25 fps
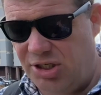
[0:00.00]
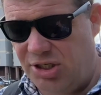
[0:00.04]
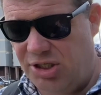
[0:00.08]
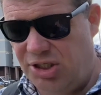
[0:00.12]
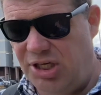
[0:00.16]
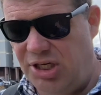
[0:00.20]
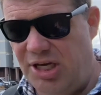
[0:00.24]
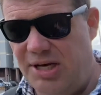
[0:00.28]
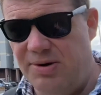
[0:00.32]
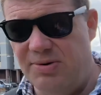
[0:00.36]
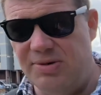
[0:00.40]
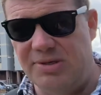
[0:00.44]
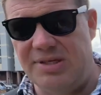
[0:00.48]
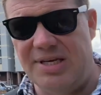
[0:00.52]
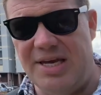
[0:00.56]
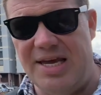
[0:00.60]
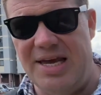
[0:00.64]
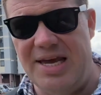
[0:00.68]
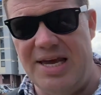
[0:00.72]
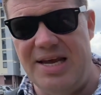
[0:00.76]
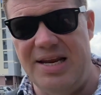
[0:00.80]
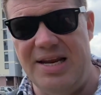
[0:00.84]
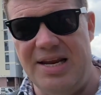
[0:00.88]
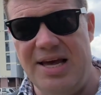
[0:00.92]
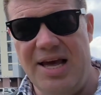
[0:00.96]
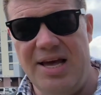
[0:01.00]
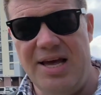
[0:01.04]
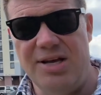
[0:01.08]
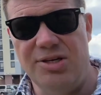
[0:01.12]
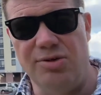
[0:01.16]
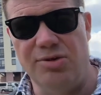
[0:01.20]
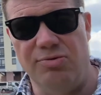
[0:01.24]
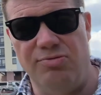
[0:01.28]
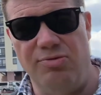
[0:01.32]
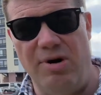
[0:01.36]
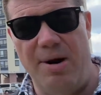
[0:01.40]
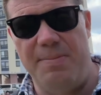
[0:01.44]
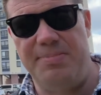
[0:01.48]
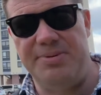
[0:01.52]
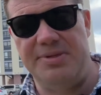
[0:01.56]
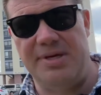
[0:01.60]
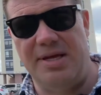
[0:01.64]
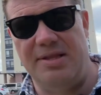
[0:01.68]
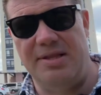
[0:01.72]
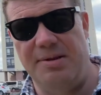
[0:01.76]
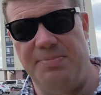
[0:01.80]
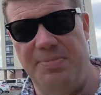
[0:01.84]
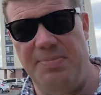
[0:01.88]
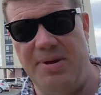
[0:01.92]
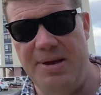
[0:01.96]
She was keen to
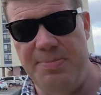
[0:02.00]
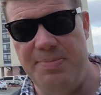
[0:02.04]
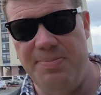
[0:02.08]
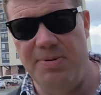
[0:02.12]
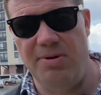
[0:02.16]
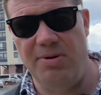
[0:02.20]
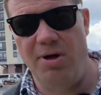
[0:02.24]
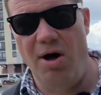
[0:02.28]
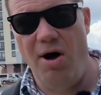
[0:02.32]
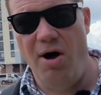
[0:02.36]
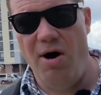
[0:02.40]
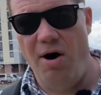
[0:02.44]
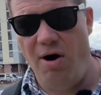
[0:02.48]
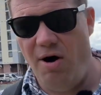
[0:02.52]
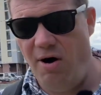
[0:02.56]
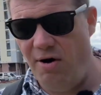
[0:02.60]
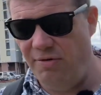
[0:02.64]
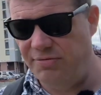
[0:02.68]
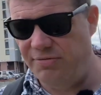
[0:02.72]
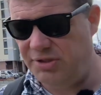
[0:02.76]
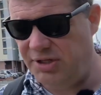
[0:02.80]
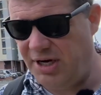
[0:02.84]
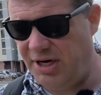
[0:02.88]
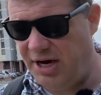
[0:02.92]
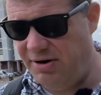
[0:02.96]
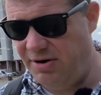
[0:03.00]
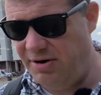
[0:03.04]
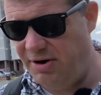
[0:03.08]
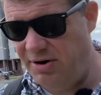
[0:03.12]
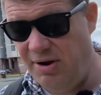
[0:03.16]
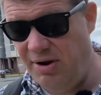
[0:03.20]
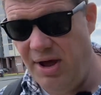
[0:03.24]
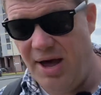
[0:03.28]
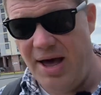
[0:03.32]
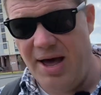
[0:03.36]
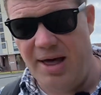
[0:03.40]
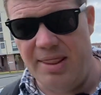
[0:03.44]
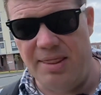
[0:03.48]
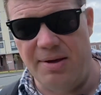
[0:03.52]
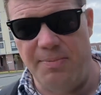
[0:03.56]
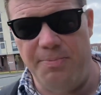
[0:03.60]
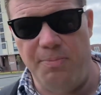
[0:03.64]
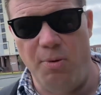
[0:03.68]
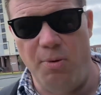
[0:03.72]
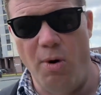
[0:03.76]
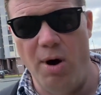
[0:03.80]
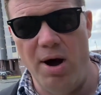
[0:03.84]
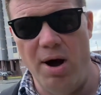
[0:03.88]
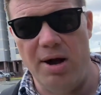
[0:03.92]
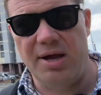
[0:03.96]
represent the people of Jarrow and the
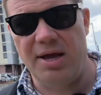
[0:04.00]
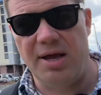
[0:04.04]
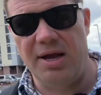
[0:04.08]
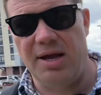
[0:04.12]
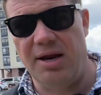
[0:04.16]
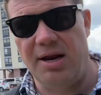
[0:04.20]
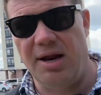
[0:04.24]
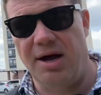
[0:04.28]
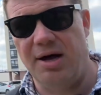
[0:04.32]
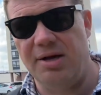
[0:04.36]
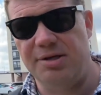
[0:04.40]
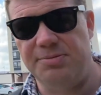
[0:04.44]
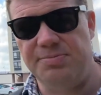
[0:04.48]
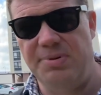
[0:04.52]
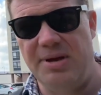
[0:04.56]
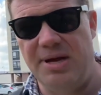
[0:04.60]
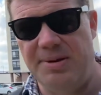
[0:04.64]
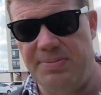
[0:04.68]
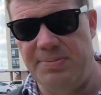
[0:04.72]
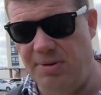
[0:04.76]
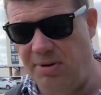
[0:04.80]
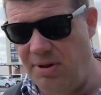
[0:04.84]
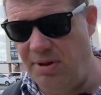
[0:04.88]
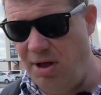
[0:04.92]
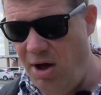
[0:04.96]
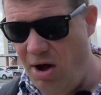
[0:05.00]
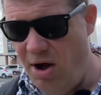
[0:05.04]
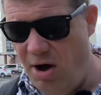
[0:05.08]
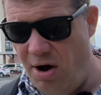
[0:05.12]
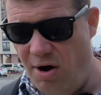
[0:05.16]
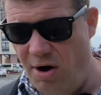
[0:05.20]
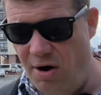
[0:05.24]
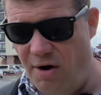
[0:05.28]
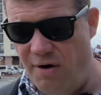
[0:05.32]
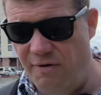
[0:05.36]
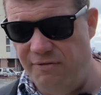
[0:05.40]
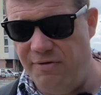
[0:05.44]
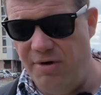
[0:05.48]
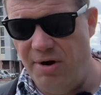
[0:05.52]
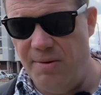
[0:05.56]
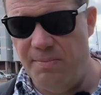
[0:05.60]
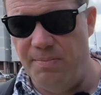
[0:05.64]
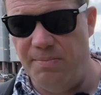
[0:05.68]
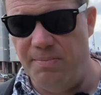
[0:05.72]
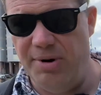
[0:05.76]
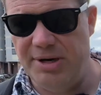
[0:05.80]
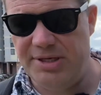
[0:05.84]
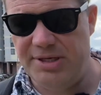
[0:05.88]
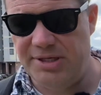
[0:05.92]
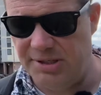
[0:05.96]
working class people of
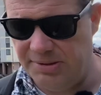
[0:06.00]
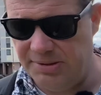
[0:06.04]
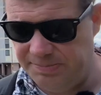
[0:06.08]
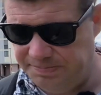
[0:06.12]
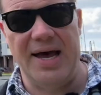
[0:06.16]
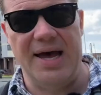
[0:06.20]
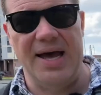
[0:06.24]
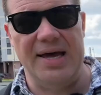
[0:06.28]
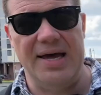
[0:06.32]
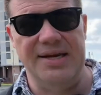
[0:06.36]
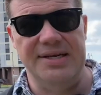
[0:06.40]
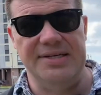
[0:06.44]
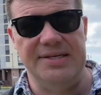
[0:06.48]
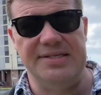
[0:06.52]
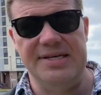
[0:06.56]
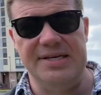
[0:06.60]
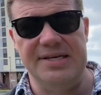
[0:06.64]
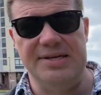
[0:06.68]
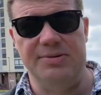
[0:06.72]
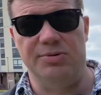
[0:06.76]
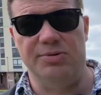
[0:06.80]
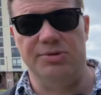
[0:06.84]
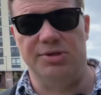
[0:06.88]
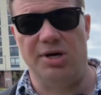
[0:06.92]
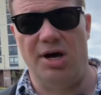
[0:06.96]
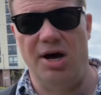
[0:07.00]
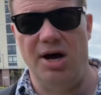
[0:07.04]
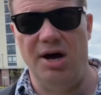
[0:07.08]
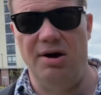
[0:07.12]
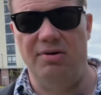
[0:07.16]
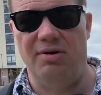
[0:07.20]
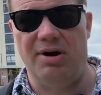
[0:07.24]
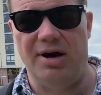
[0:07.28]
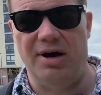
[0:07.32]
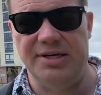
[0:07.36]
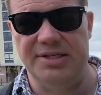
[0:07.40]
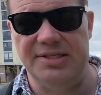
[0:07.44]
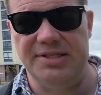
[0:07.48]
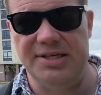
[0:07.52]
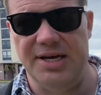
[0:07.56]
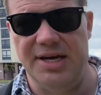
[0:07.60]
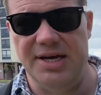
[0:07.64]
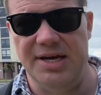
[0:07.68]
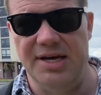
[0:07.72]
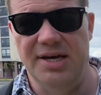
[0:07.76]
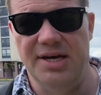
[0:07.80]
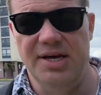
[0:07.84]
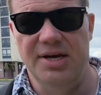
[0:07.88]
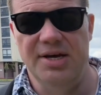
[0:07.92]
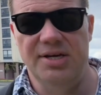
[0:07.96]
Britain. And indeed, it was her
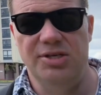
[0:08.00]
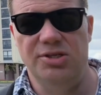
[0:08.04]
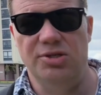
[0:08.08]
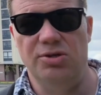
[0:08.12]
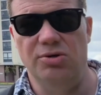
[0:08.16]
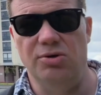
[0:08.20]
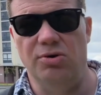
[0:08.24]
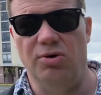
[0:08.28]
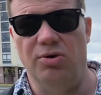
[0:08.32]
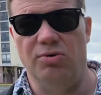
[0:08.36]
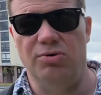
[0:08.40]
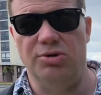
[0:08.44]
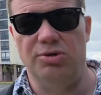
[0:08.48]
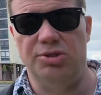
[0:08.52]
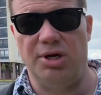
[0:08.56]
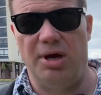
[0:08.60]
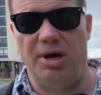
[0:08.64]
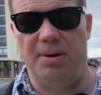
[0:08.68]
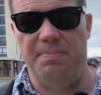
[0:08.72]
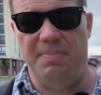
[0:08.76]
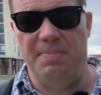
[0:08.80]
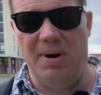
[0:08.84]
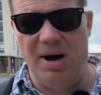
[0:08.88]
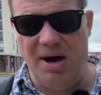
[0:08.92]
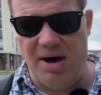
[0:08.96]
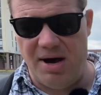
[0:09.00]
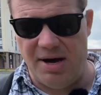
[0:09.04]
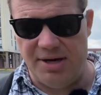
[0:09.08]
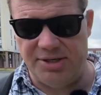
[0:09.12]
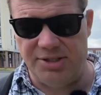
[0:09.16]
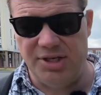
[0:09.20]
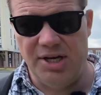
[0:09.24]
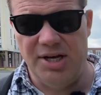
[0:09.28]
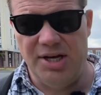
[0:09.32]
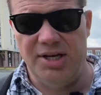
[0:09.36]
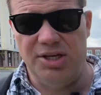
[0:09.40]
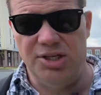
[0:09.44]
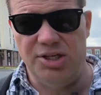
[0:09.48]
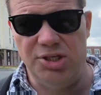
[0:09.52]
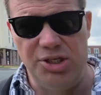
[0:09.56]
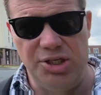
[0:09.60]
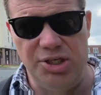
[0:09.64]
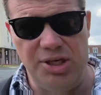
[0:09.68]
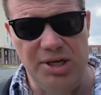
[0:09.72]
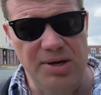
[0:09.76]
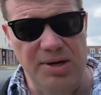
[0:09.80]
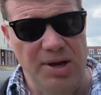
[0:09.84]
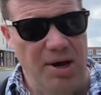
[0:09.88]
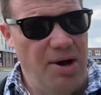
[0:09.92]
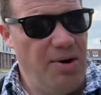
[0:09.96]
idea to launch a march.
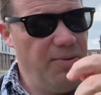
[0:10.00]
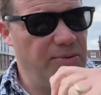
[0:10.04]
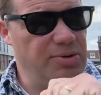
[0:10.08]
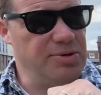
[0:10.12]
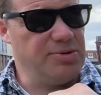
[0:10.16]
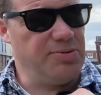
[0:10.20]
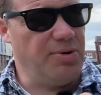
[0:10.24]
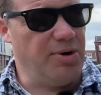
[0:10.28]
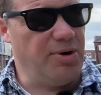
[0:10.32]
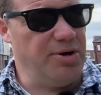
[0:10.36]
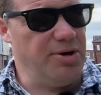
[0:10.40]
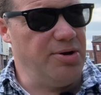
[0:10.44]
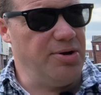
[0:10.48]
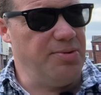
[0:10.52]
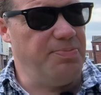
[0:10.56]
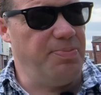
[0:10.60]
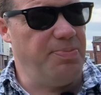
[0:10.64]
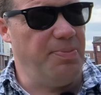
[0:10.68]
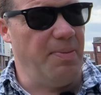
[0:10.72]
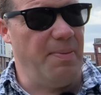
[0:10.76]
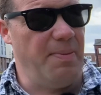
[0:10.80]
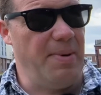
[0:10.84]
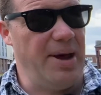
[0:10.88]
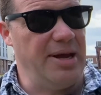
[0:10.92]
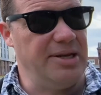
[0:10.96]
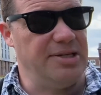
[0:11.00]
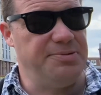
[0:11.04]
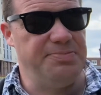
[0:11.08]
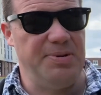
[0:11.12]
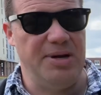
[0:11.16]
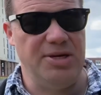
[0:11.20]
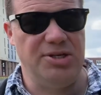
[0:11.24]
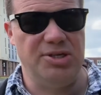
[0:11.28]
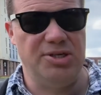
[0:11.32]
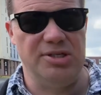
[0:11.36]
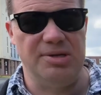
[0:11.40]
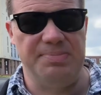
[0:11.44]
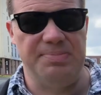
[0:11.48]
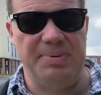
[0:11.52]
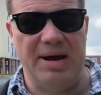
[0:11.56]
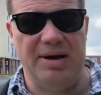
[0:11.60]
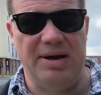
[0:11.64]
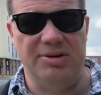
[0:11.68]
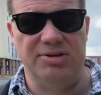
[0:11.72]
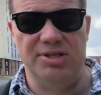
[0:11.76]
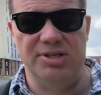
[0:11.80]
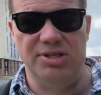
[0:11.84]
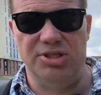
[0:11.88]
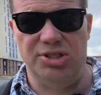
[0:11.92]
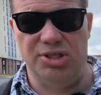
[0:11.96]
She was the one who made speeches
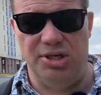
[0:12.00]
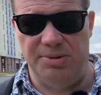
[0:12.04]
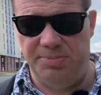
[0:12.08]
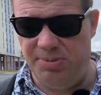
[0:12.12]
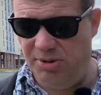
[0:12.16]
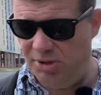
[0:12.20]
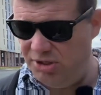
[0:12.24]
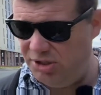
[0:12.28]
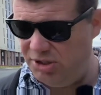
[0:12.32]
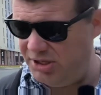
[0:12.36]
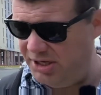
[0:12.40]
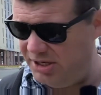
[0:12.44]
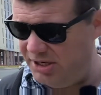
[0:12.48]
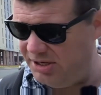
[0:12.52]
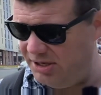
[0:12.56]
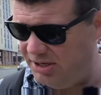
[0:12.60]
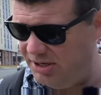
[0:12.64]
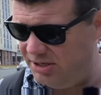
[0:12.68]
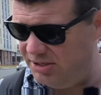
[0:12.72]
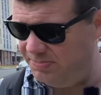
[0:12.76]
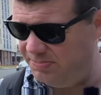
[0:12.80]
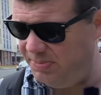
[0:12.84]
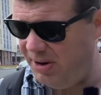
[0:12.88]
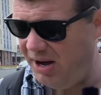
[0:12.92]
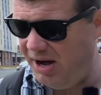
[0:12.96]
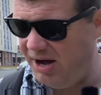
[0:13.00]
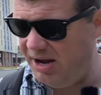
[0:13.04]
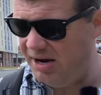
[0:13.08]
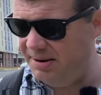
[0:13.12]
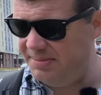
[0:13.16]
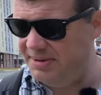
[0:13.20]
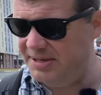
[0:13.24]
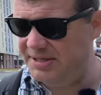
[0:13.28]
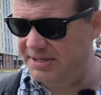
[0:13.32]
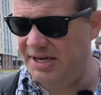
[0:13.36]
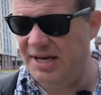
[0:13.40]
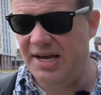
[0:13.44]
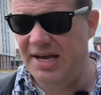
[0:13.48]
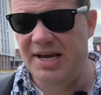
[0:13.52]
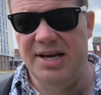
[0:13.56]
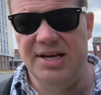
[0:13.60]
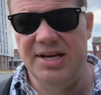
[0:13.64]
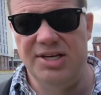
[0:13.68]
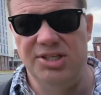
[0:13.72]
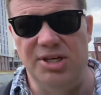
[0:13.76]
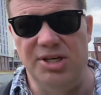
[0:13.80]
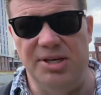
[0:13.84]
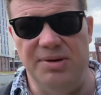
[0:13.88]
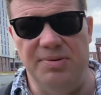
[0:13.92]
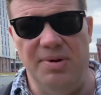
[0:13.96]
about it. She pushed it in Parliament.
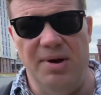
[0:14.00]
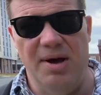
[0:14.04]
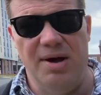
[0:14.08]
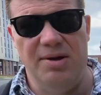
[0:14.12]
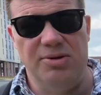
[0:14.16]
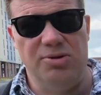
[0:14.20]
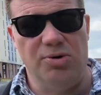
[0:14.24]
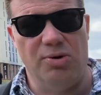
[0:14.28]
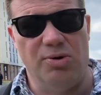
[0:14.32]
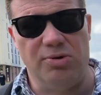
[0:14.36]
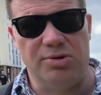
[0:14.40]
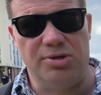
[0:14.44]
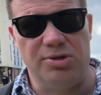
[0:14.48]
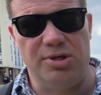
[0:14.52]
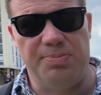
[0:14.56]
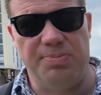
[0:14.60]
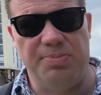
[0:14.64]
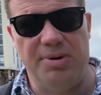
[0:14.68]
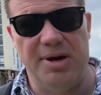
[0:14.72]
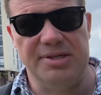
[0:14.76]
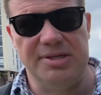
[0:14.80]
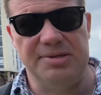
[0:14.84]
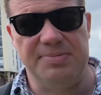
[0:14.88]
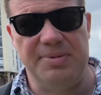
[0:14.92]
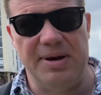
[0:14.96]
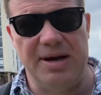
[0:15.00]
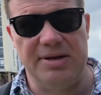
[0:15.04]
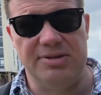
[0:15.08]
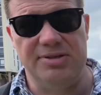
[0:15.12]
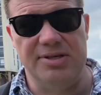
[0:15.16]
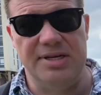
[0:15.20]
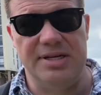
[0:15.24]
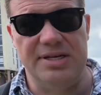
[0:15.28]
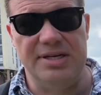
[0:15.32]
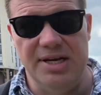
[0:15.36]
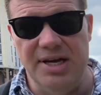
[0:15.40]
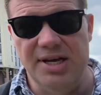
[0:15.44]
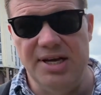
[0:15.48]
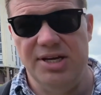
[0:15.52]
She talked to the press about it.